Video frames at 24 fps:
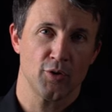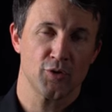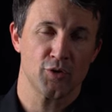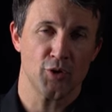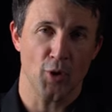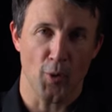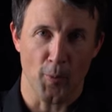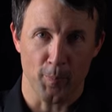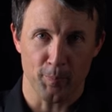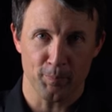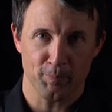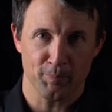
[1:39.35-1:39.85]

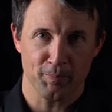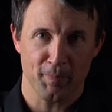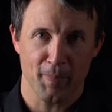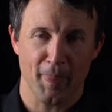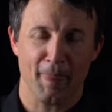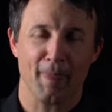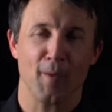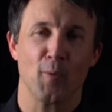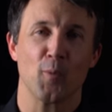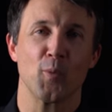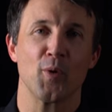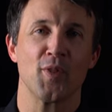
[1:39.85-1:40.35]
So,
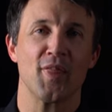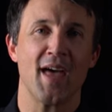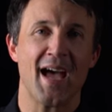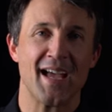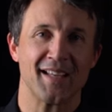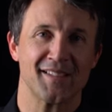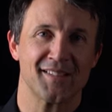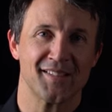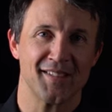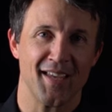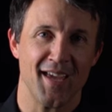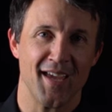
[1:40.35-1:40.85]
with
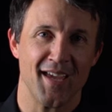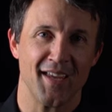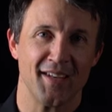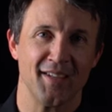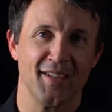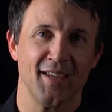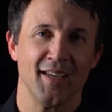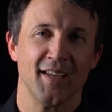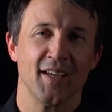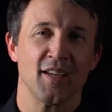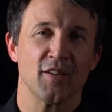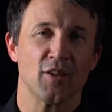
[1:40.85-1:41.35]
that
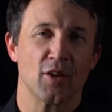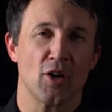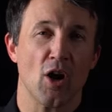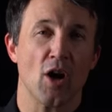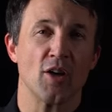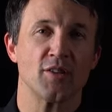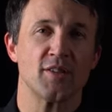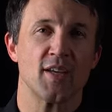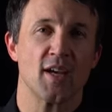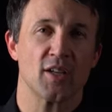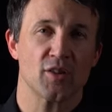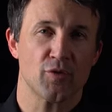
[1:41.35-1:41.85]
said, the
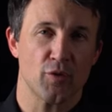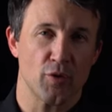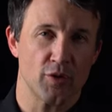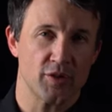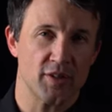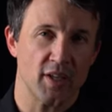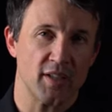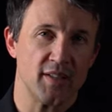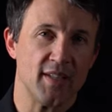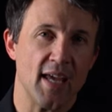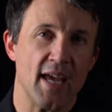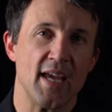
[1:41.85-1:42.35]
context for
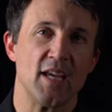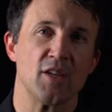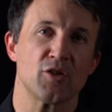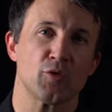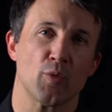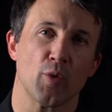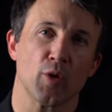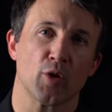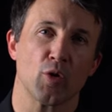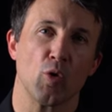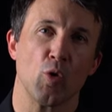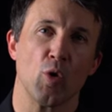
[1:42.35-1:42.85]

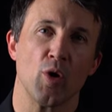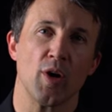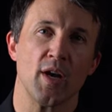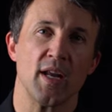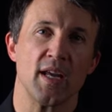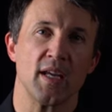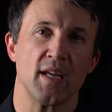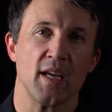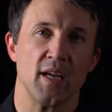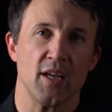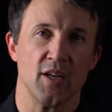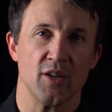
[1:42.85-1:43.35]
today's
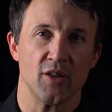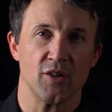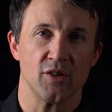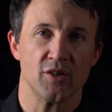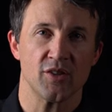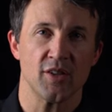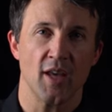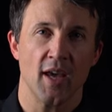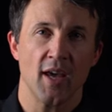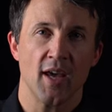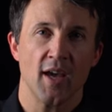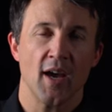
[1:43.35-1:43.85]
recording
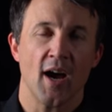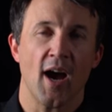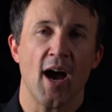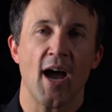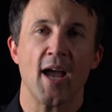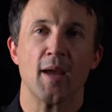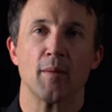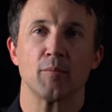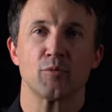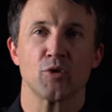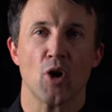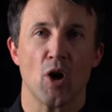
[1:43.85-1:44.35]
is
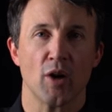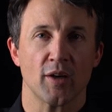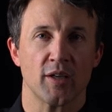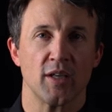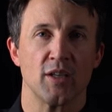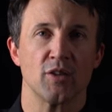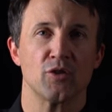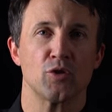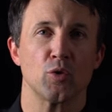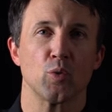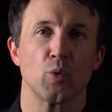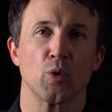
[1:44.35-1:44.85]
I am
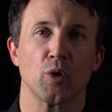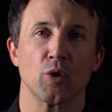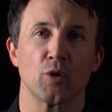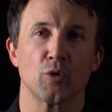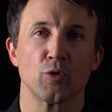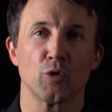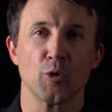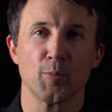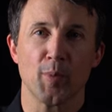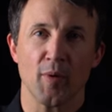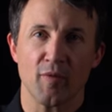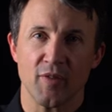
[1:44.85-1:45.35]
talking to a
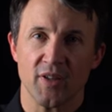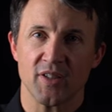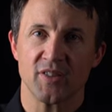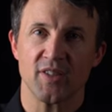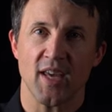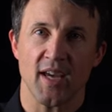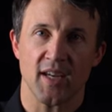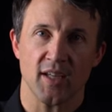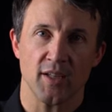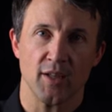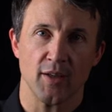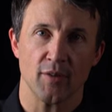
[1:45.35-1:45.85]
group of
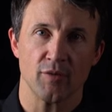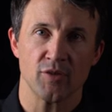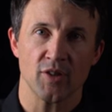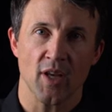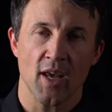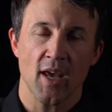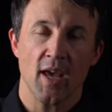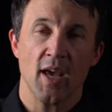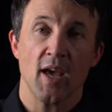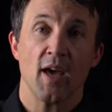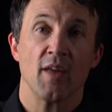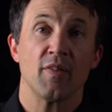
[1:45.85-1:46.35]
executives.
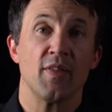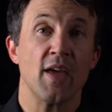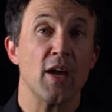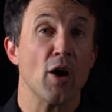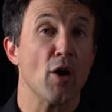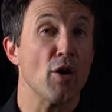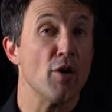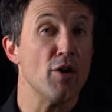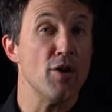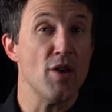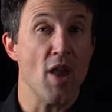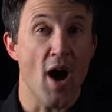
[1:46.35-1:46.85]
They
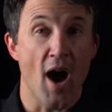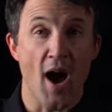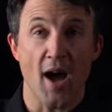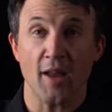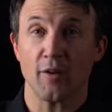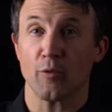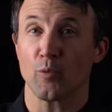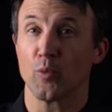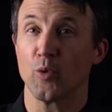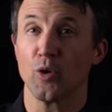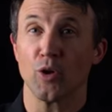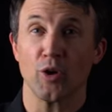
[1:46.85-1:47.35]
are
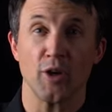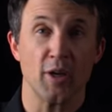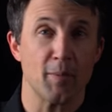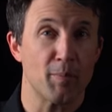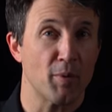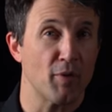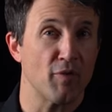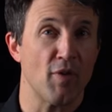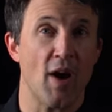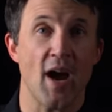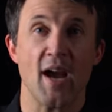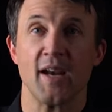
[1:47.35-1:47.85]
not really
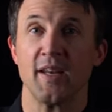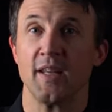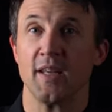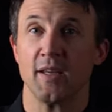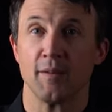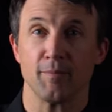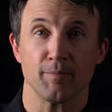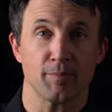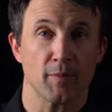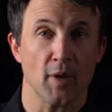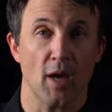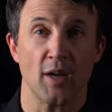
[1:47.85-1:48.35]

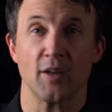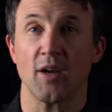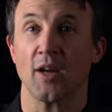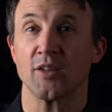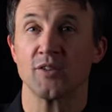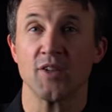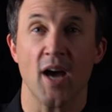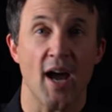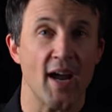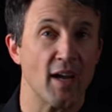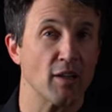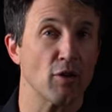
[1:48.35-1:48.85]
providing a,
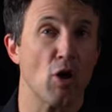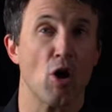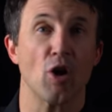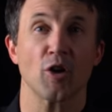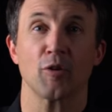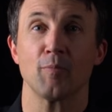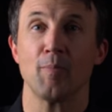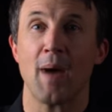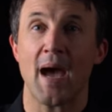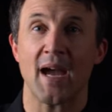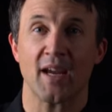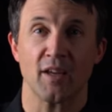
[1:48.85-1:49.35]
a
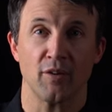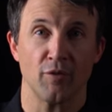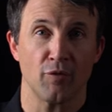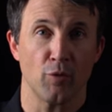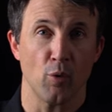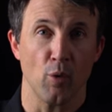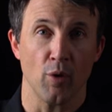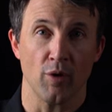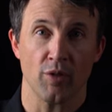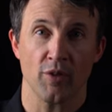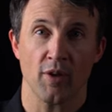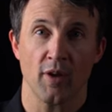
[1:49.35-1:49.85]
dialogue back and
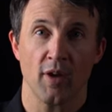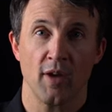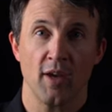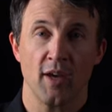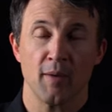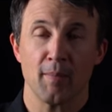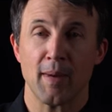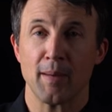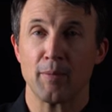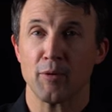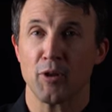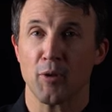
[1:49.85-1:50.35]
forth
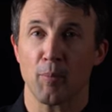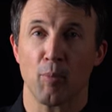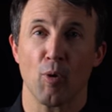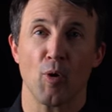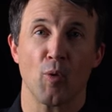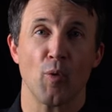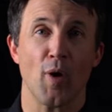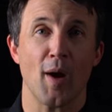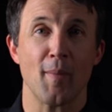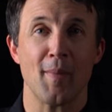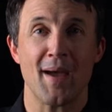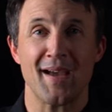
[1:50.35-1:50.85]
maybe to the
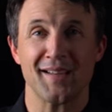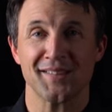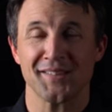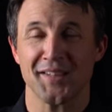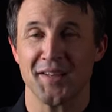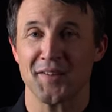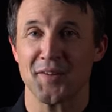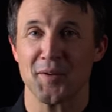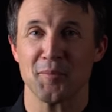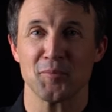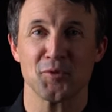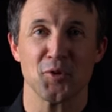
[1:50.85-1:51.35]
point where I'm
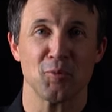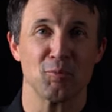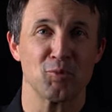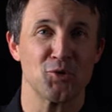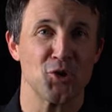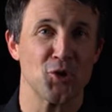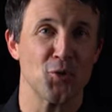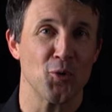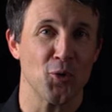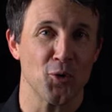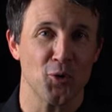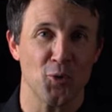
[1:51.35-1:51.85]
asking them some
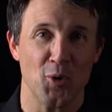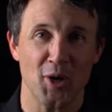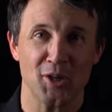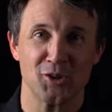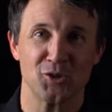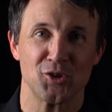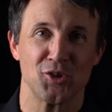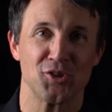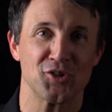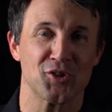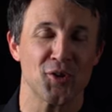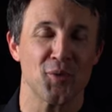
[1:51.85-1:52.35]
general
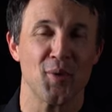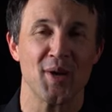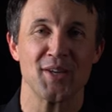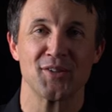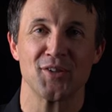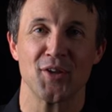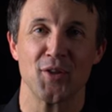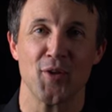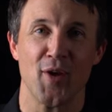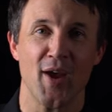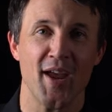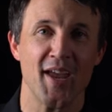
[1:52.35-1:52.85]
questions, they're
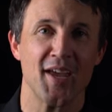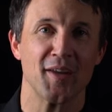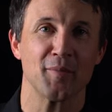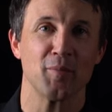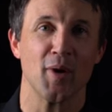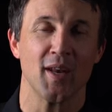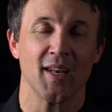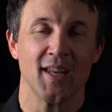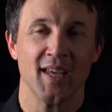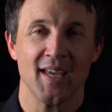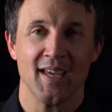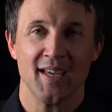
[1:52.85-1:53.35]
raising their hand,
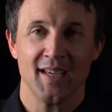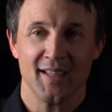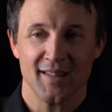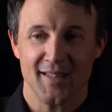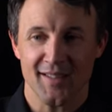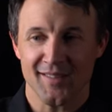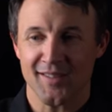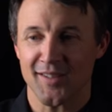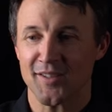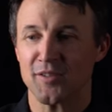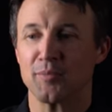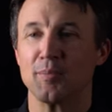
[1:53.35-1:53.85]
but
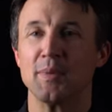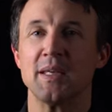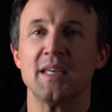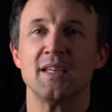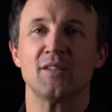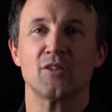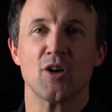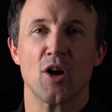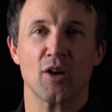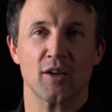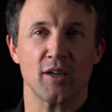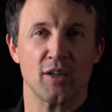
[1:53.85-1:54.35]
this is
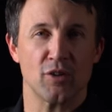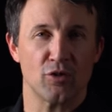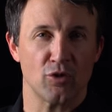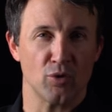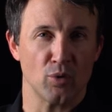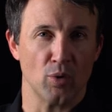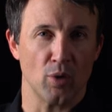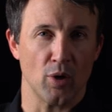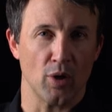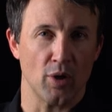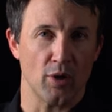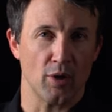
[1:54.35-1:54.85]
me talking
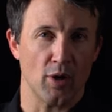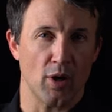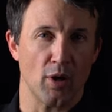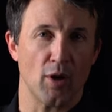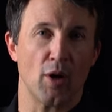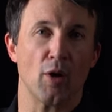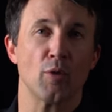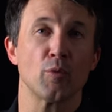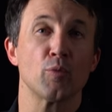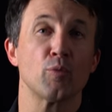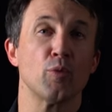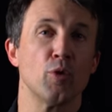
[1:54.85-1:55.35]
to
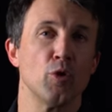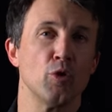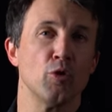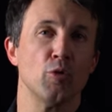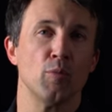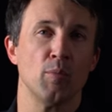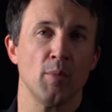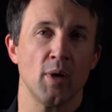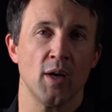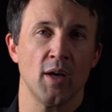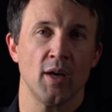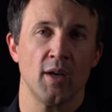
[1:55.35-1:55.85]
a, a
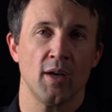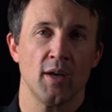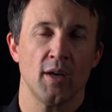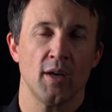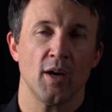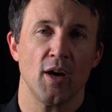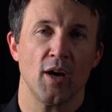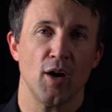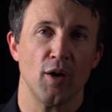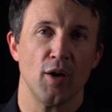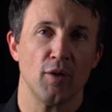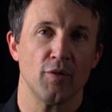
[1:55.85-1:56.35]
room
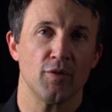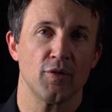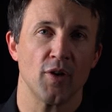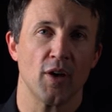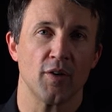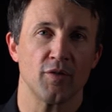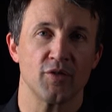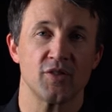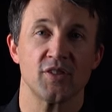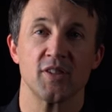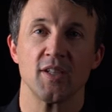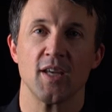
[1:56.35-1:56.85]
of,
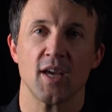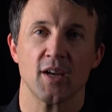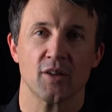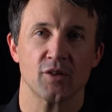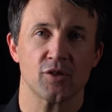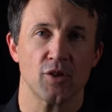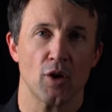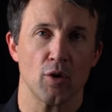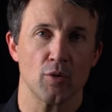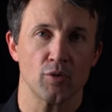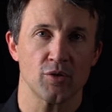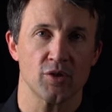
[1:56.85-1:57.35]
of
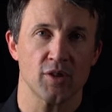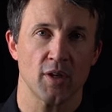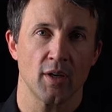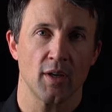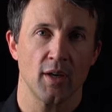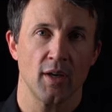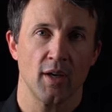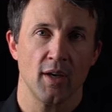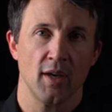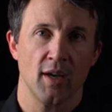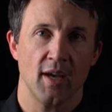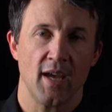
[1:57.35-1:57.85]
CXOs
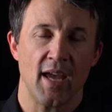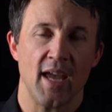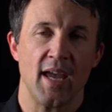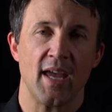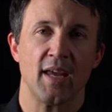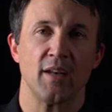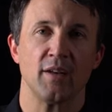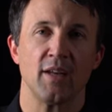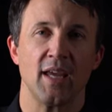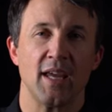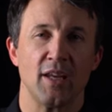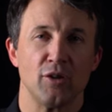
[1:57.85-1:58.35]

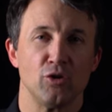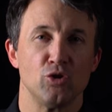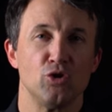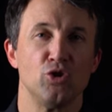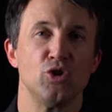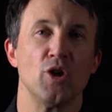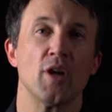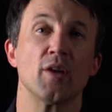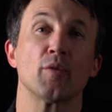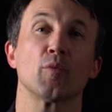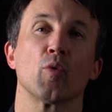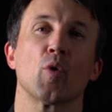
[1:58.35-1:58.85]
and in
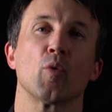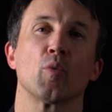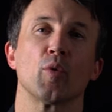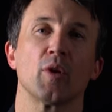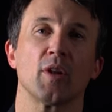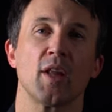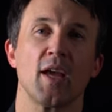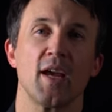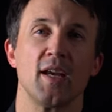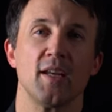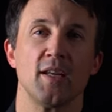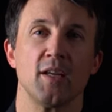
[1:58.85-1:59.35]
general
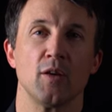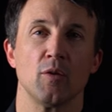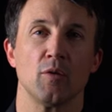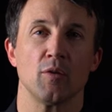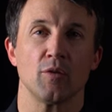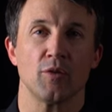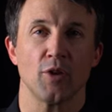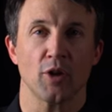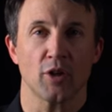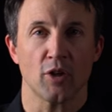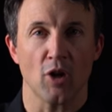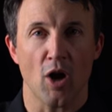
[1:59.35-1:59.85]

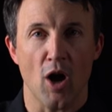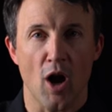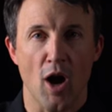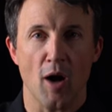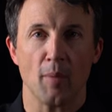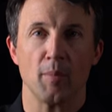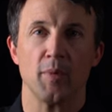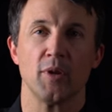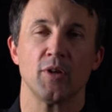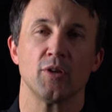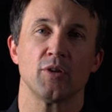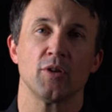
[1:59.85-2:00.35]
relating the
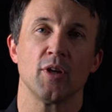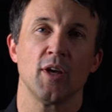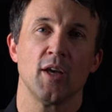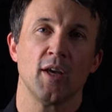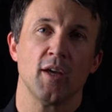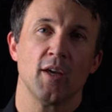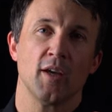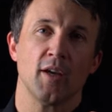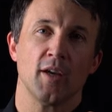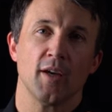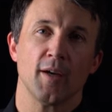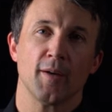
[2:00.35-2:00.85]
common
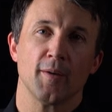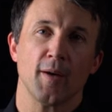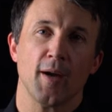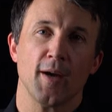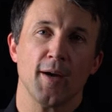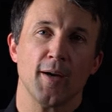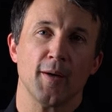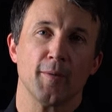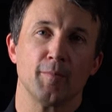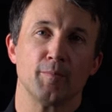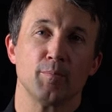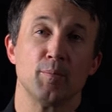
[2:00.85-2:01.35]

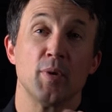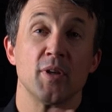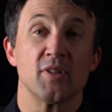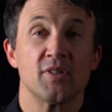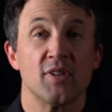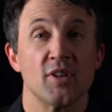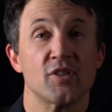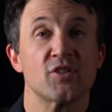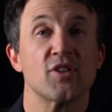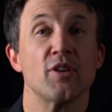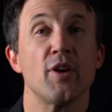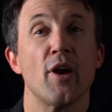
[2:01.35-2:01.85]
uh,
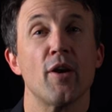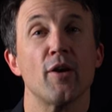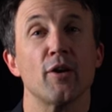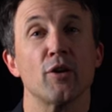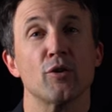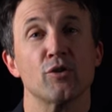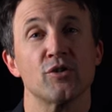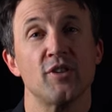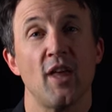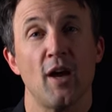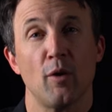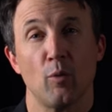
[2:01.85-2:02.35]
business
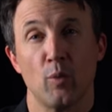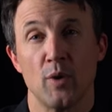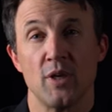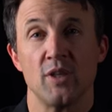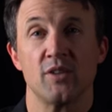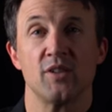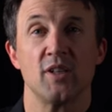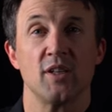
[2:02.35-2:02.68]
scenarios that we